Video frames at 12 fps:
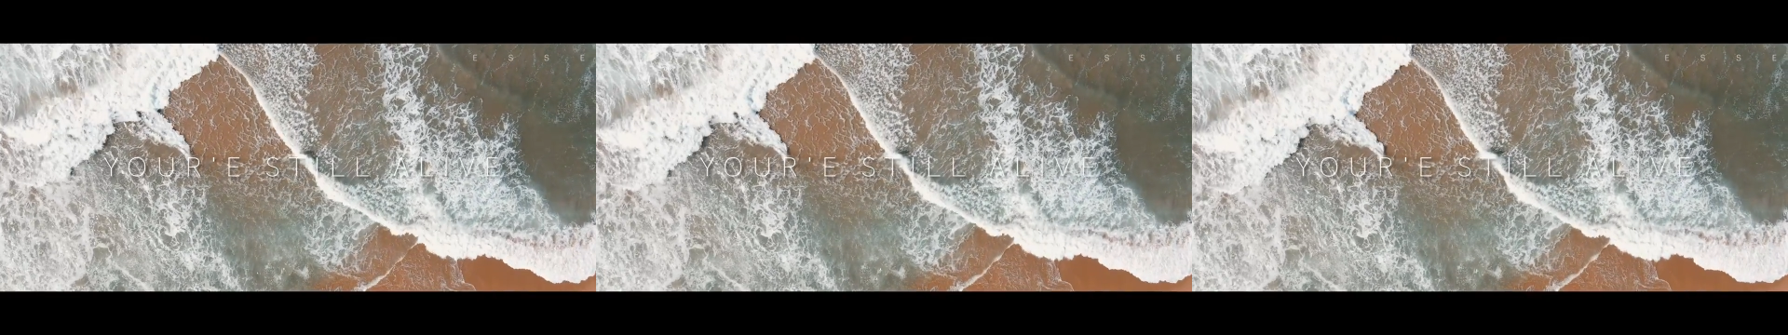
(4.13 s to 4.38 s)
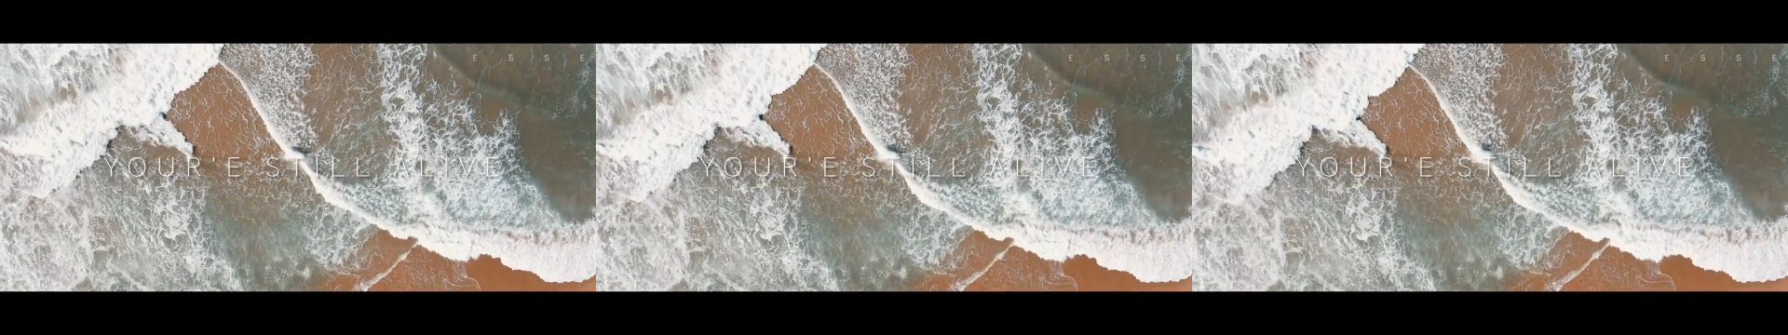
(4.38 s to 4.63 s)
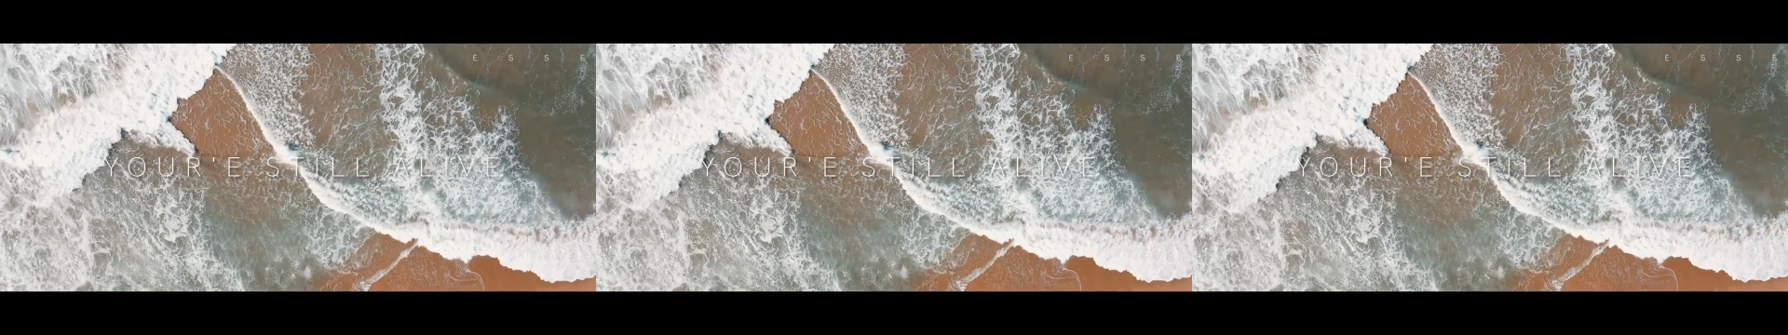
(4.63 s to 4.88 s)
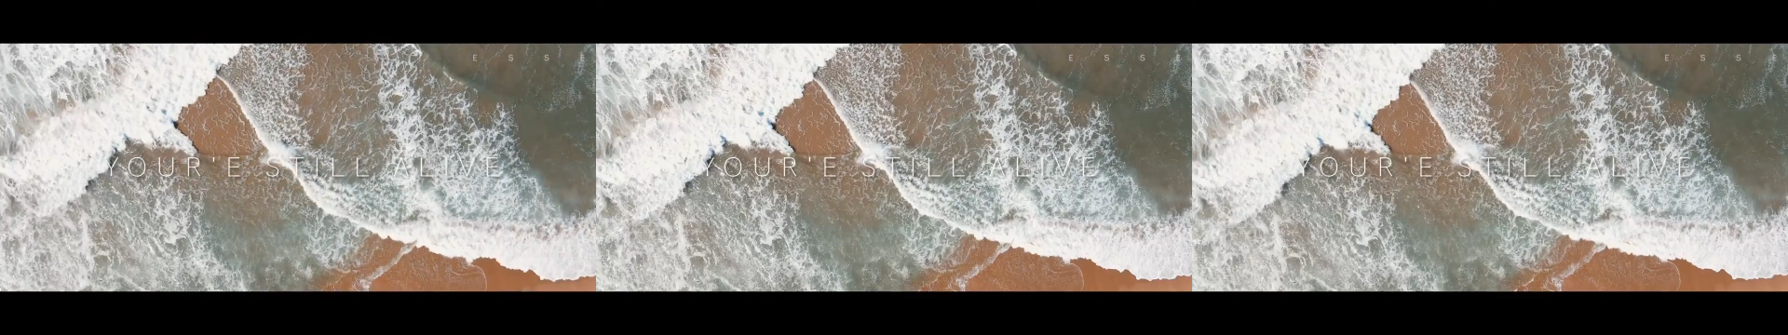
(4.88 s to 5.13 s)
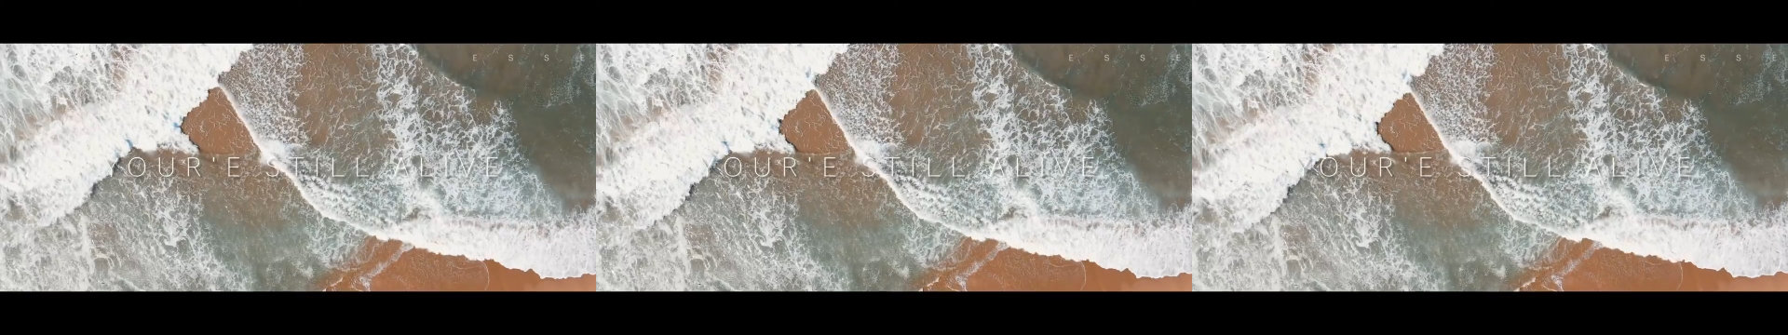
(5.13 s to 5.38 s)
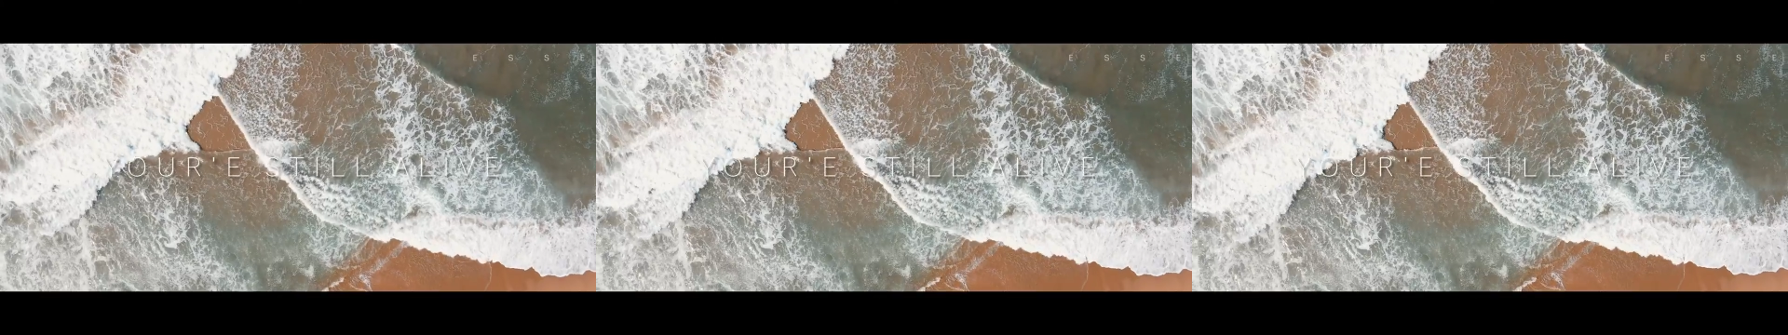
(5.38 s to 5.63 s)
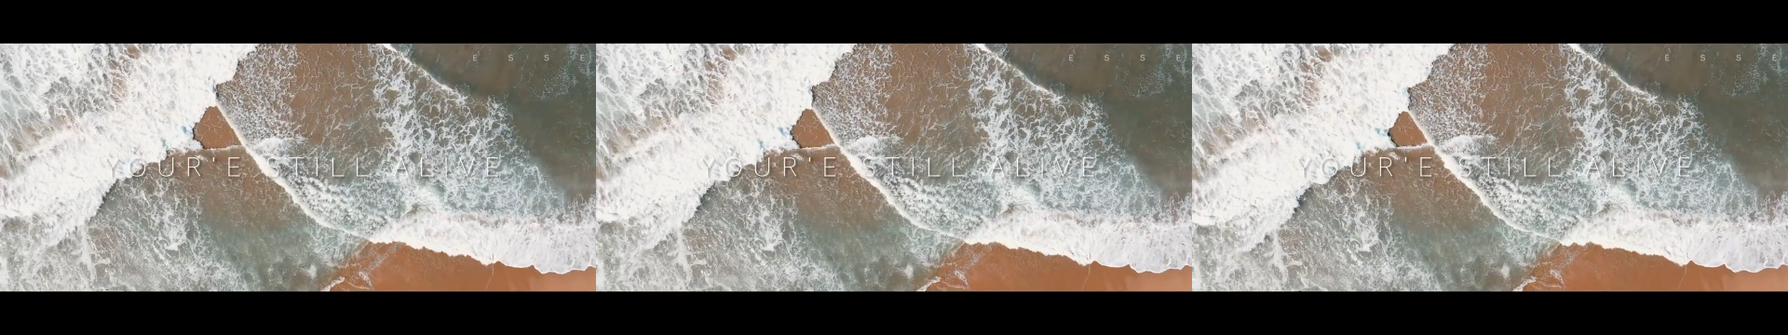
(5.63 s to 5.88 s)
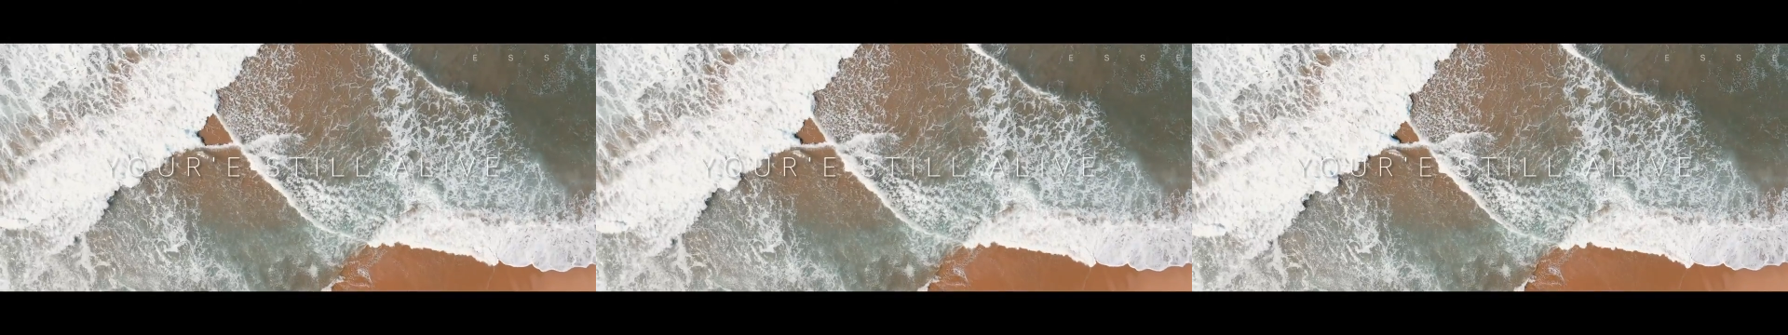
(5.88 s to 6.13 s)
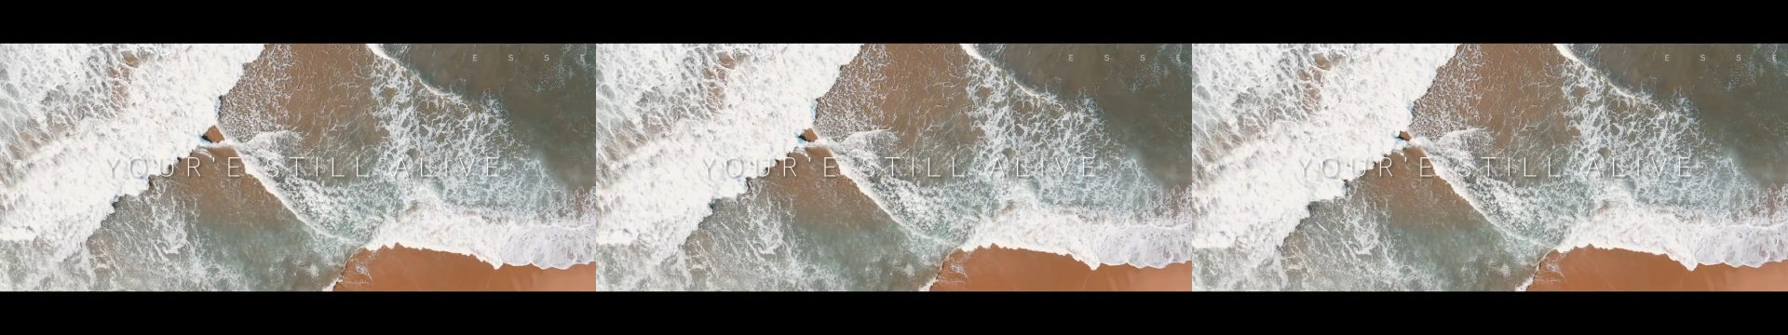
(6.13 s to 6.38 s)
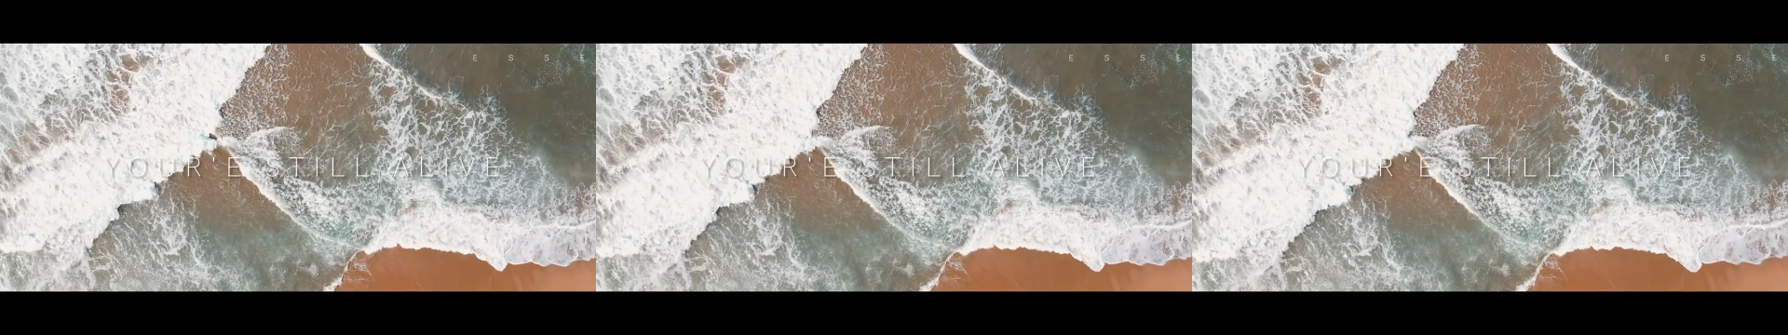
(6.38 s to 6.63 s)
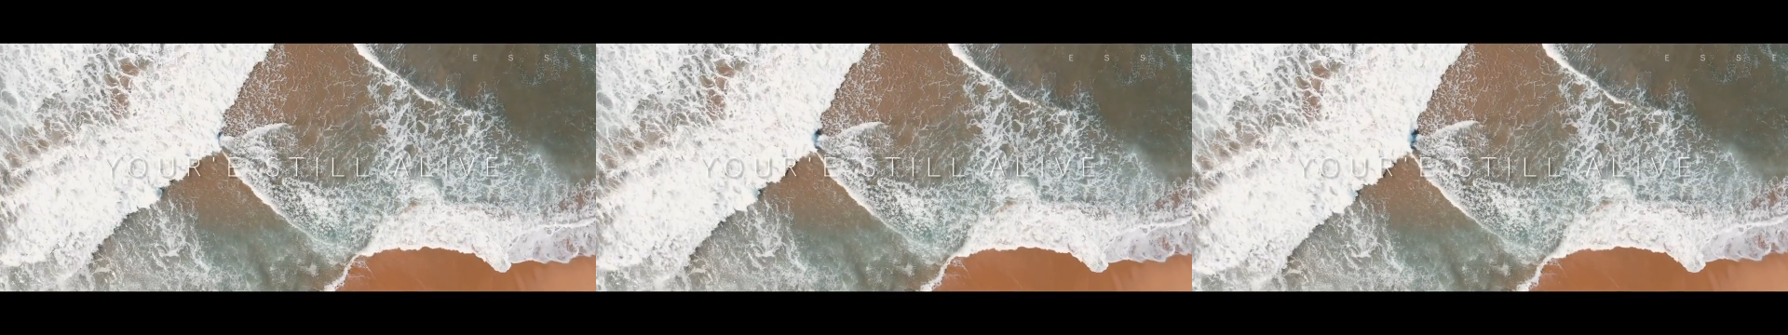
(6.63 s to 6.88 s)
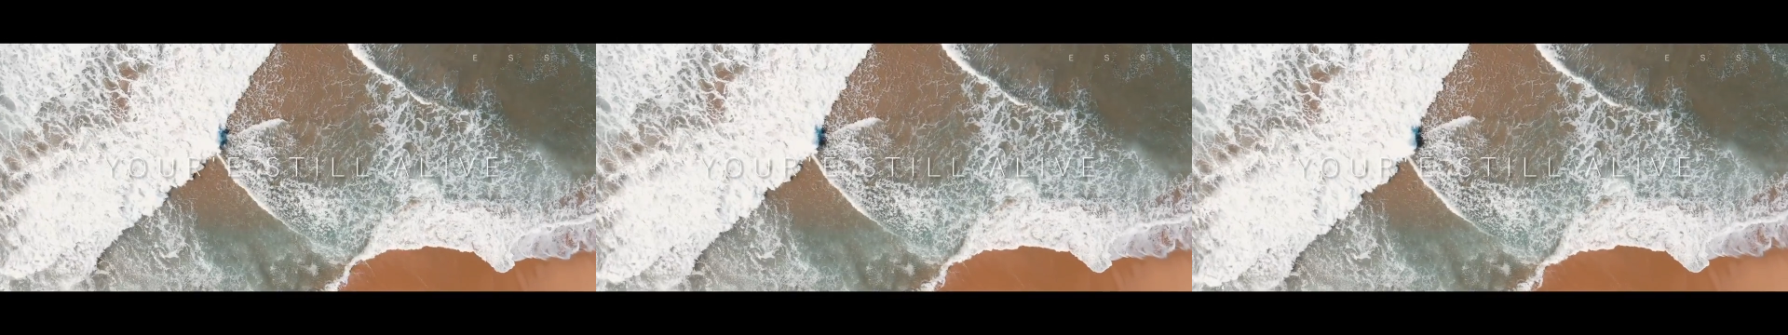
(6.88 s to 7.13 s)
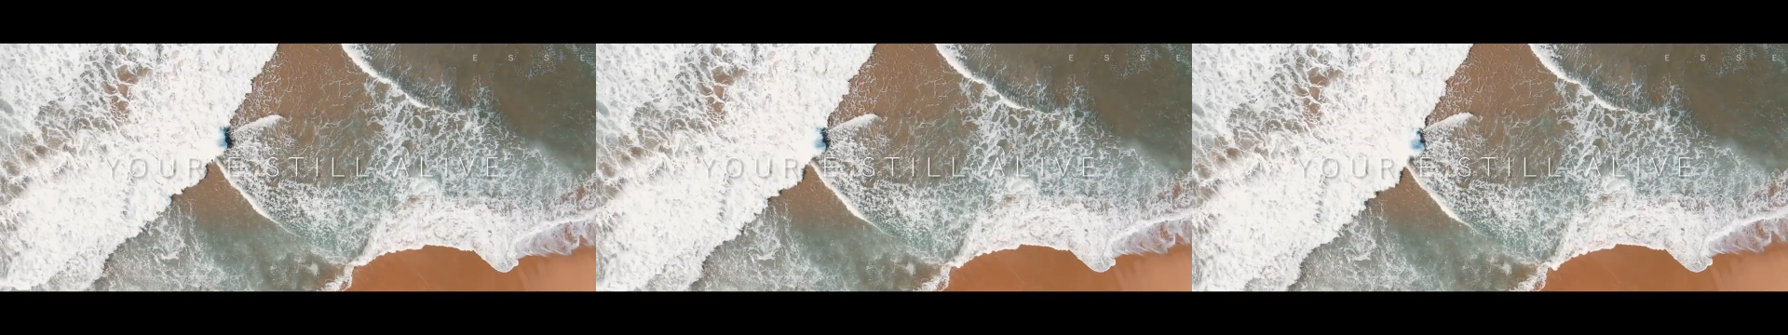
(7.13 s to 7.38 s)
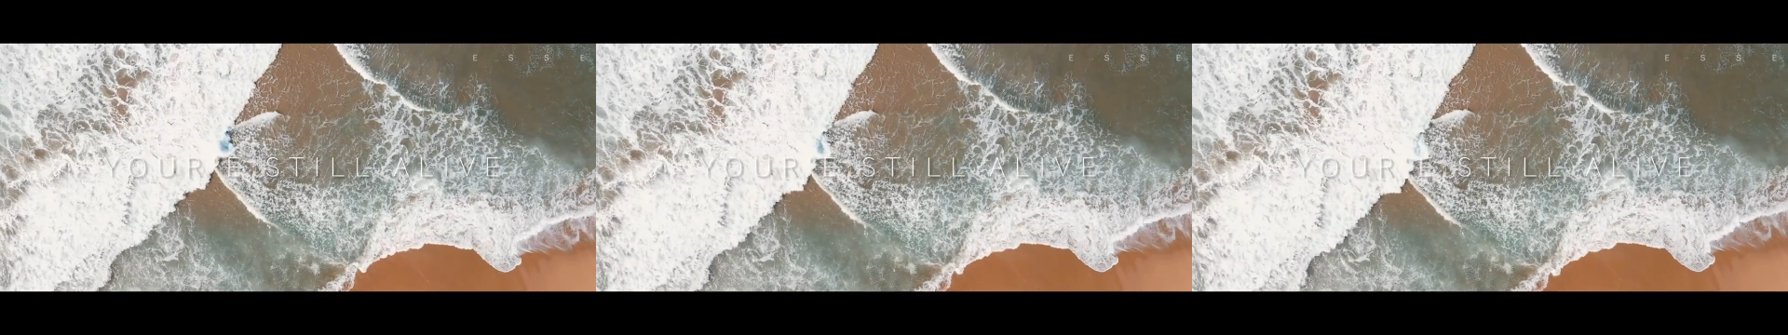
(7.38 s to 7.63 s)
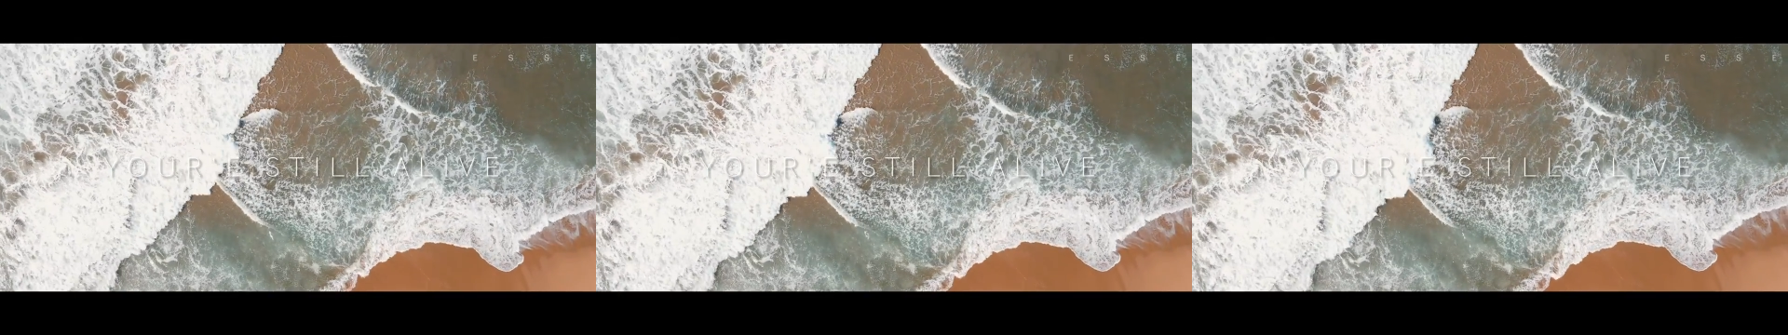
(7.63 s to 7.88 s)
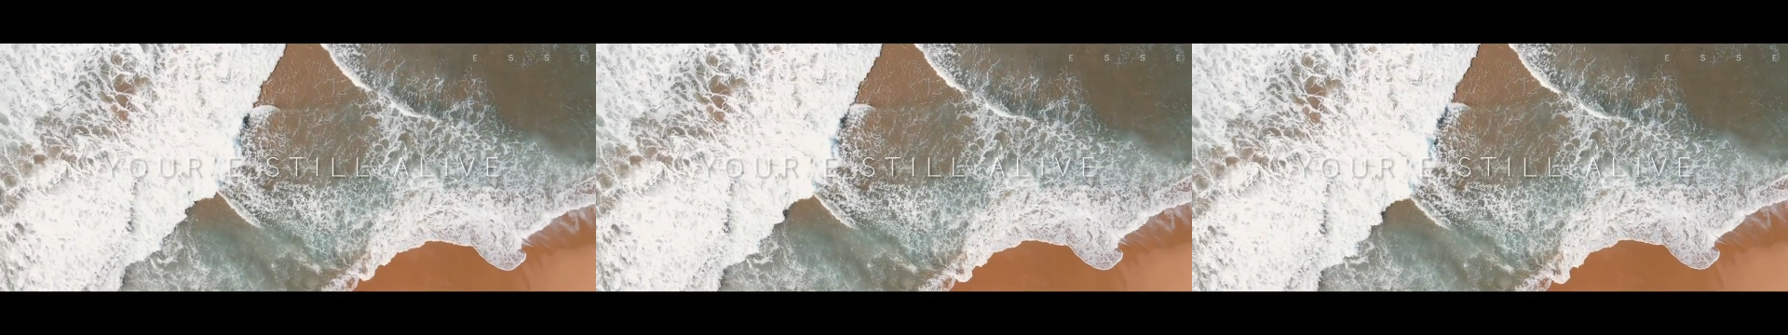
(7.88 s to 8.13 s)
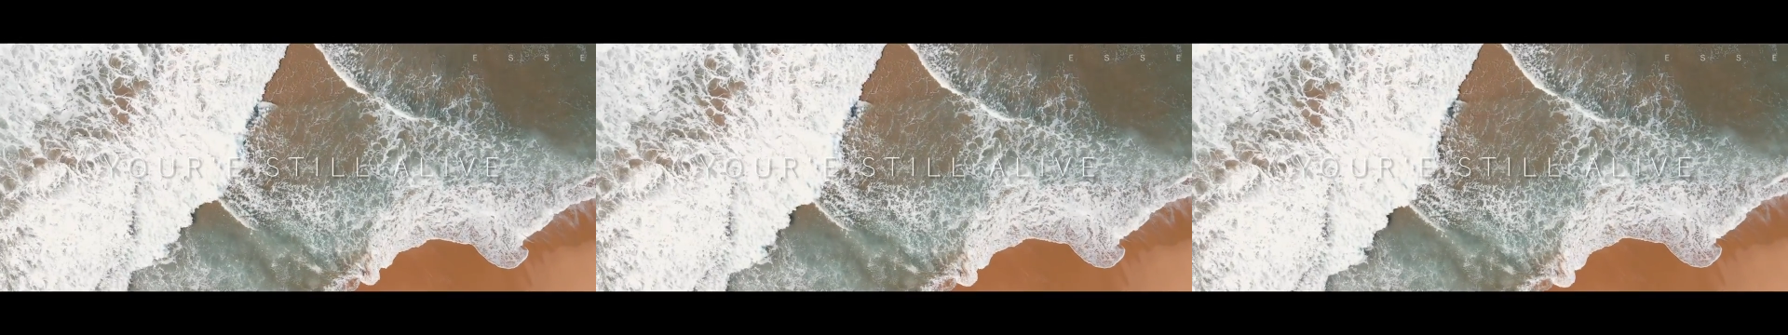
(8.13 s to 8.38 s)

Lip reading: Nobody's mouth can be seen.